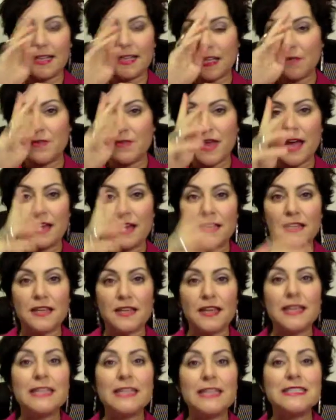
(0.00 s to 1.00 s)
keep that
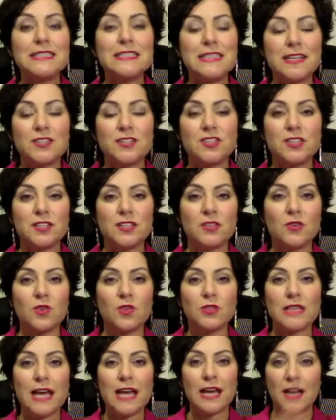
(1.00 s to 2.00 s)
intention and
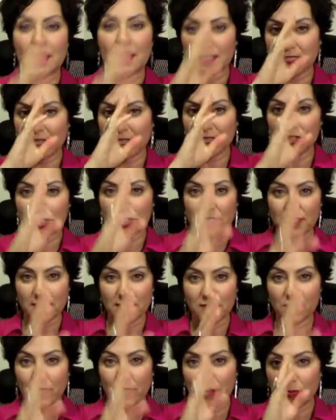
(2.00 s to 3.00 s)
hold that attention, like
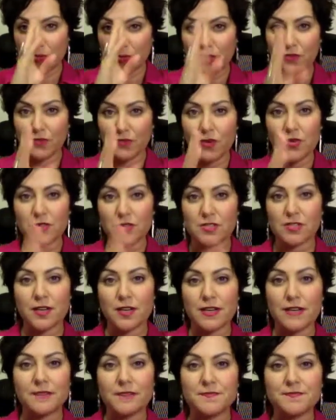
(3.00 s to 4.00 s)
really put your focus on
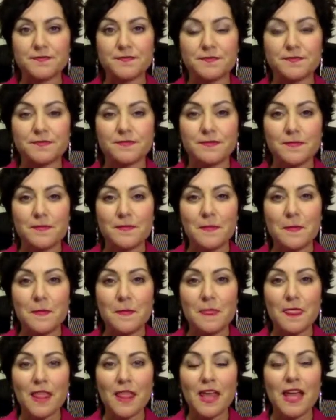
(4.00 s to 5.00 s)

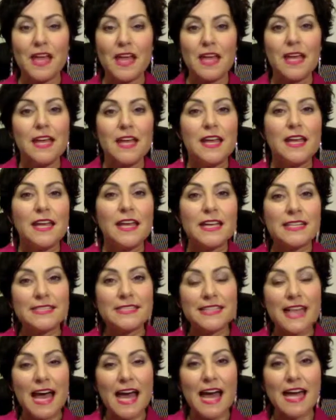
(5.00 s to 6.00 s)
it, is
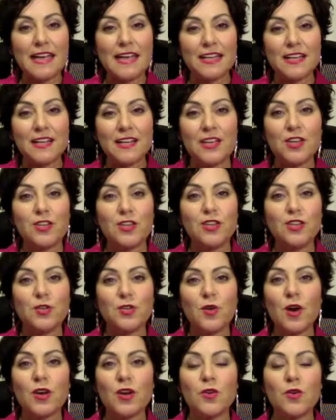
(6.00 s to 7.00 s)
that you
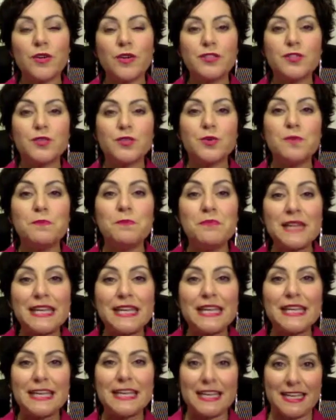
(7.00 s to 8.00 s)
are going to
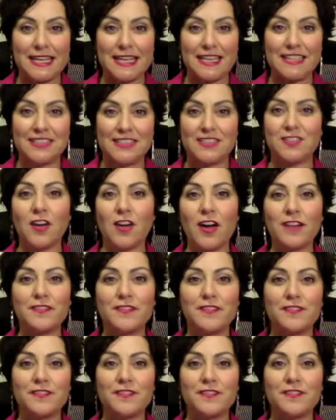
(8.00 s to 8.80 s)
be it, not